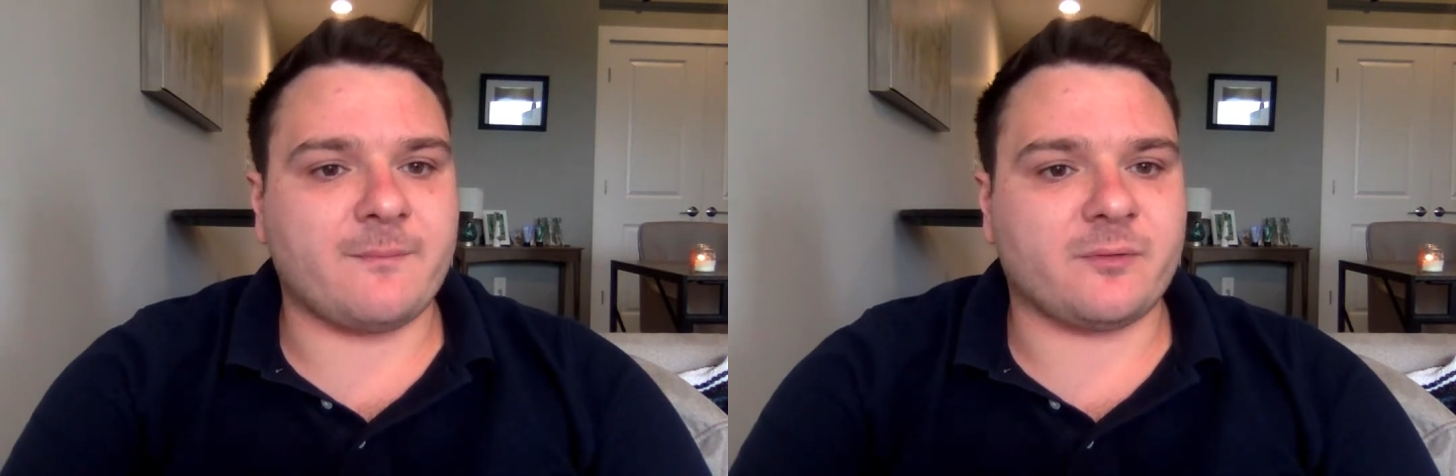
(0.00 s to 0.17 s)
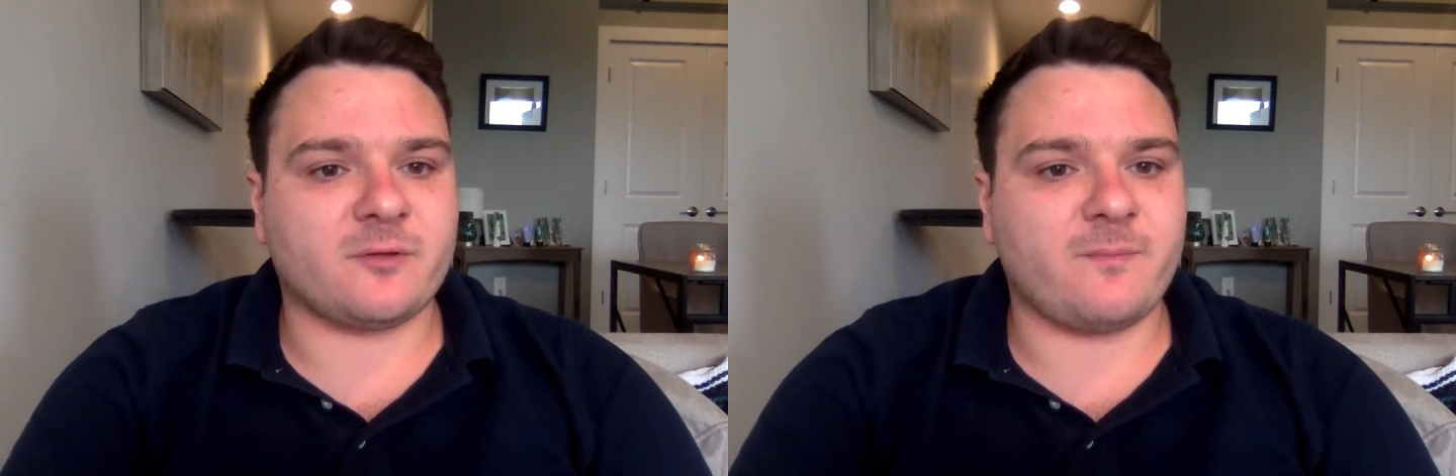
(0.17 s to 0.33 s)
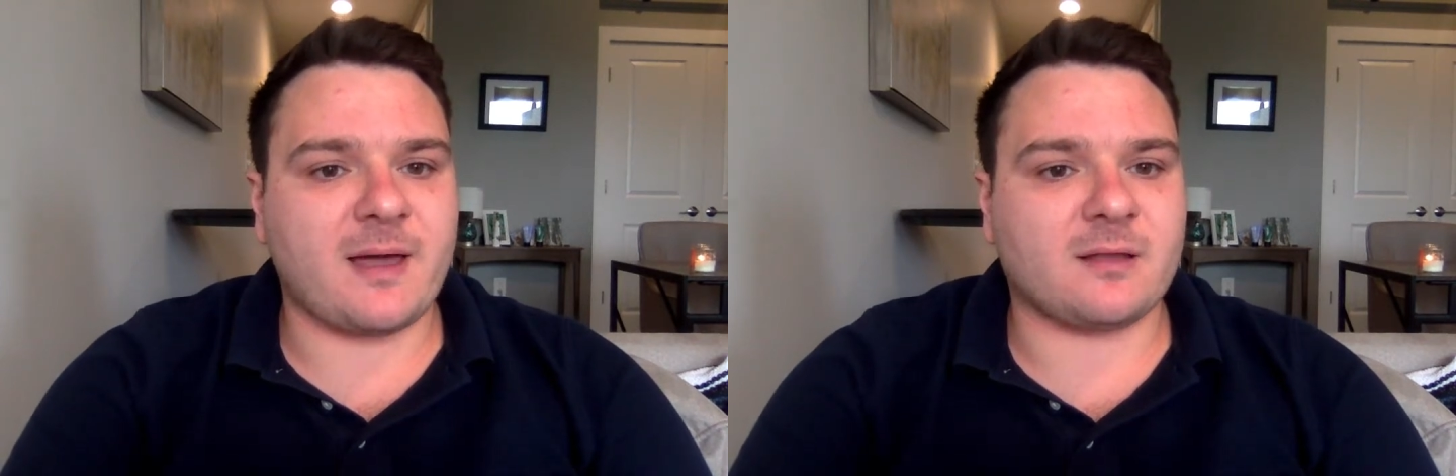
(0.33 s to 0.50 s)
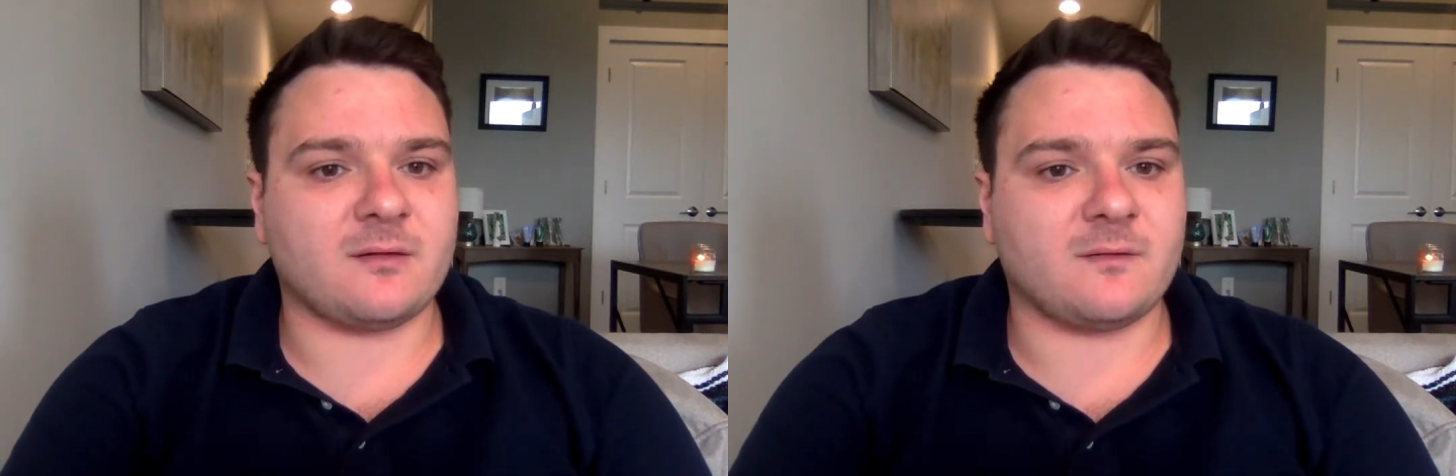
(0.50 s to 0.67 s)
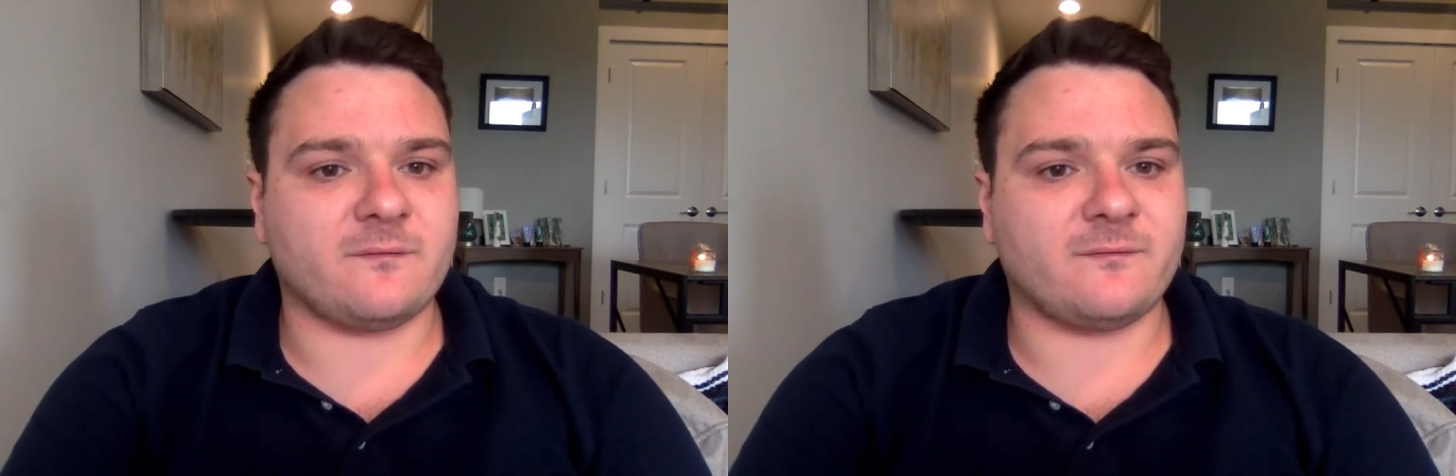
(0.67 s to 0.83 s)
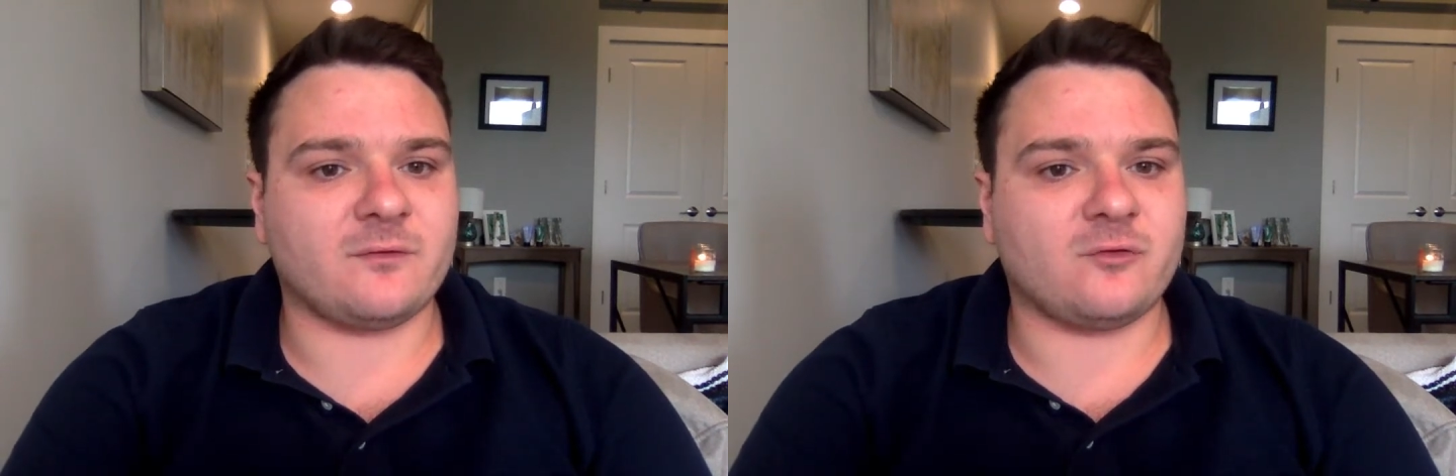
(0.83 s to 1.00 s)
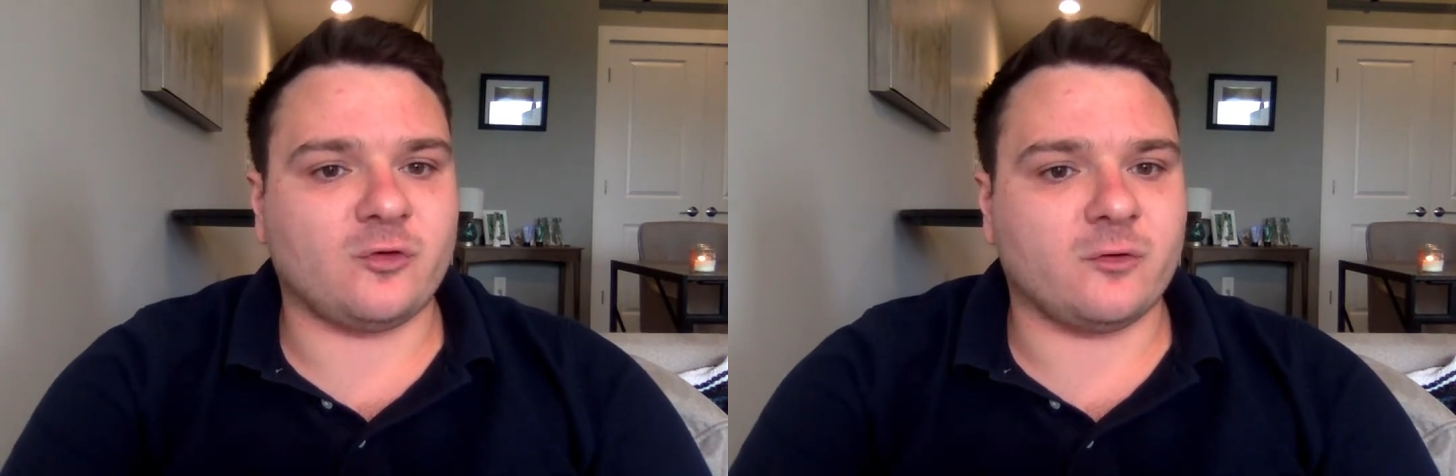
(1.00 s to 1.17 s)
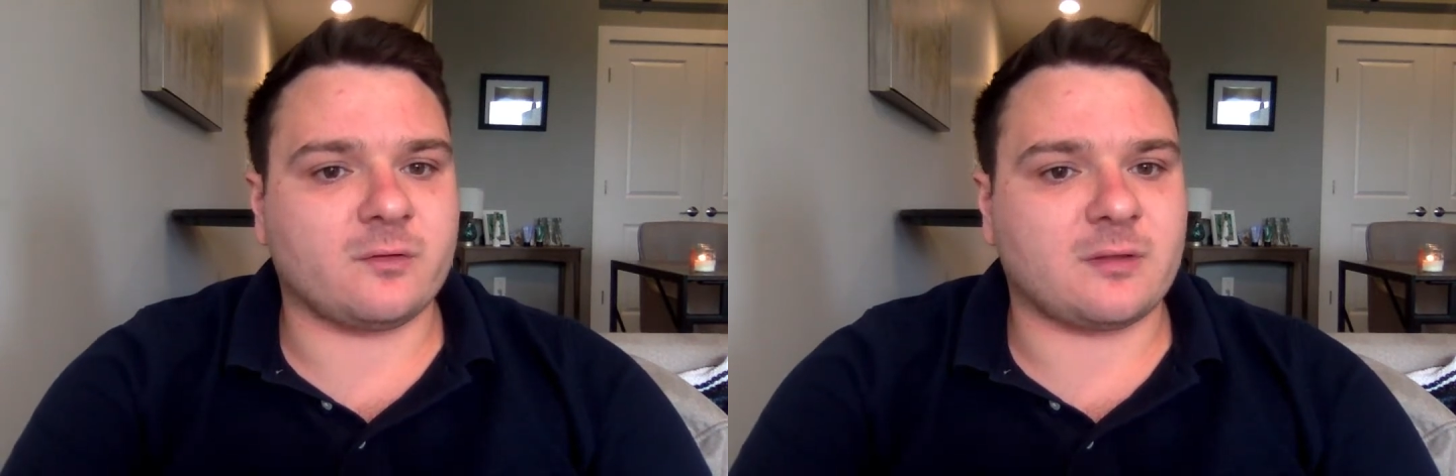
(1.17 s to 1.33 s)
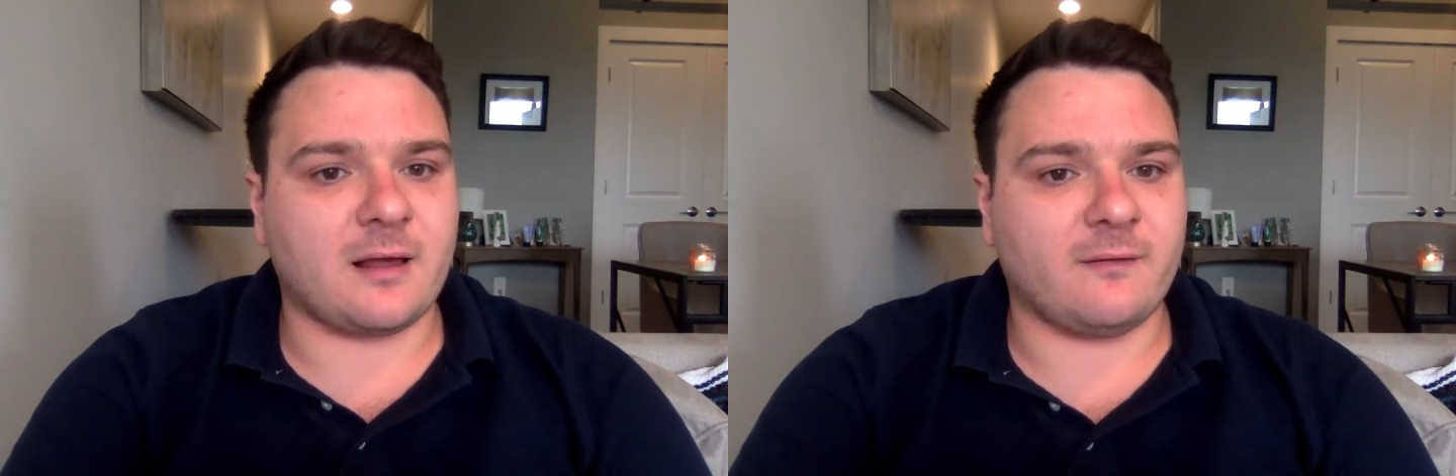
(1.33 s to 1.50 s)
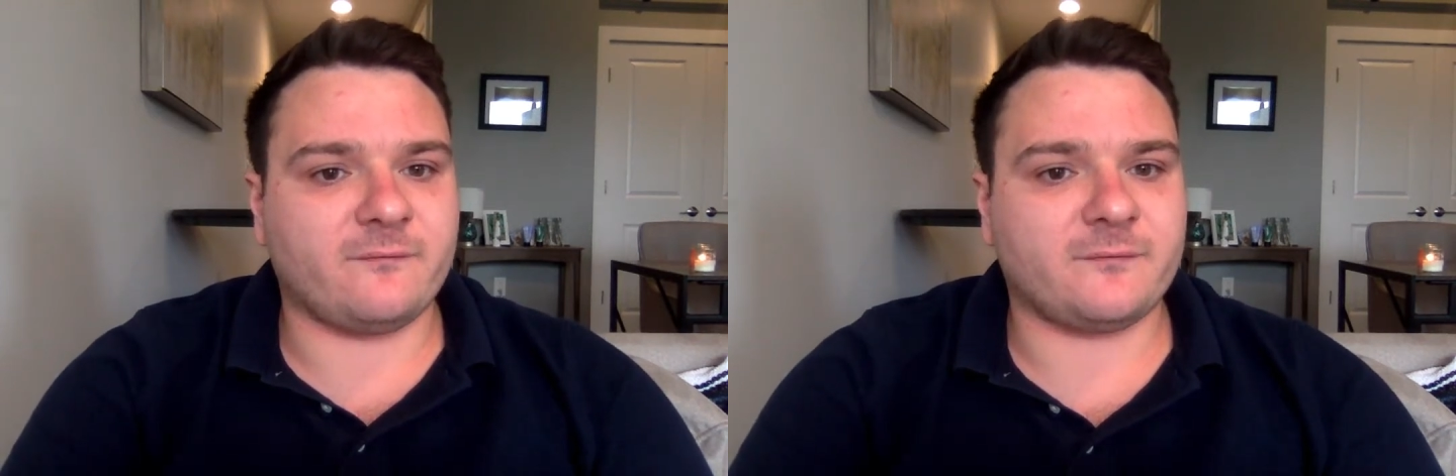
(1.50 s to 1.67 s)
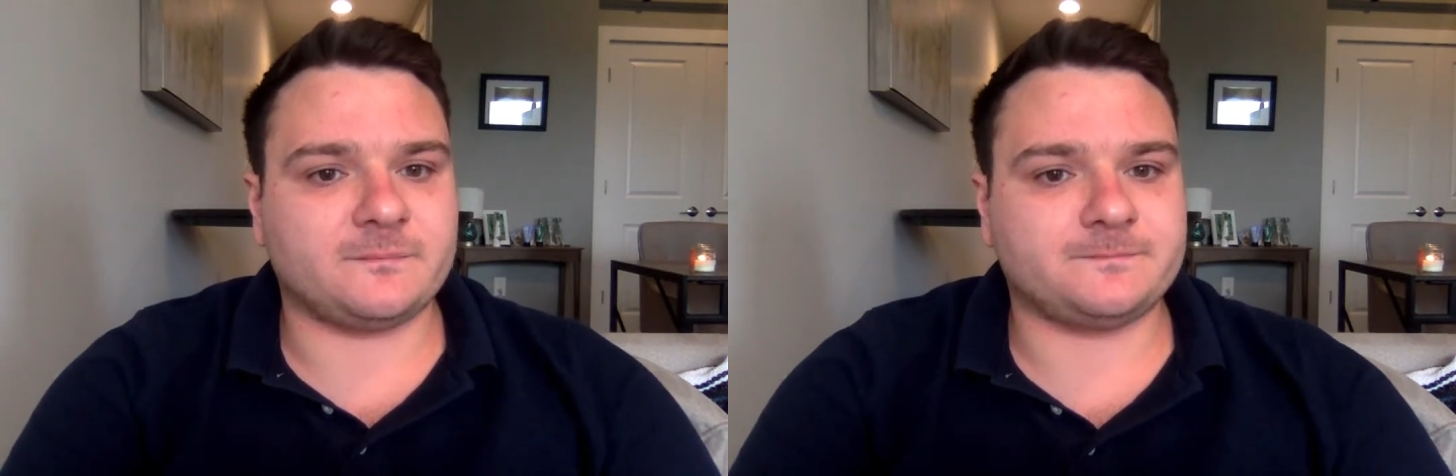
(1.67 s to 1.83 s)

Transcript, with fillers: prospective true self.